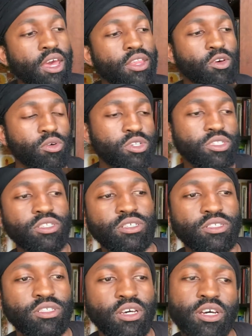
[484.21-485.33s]
They go into
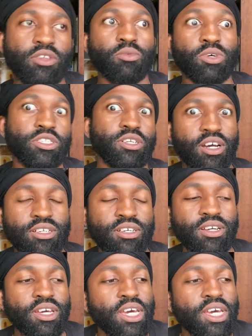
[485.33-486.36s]
the hut of the witch doctor,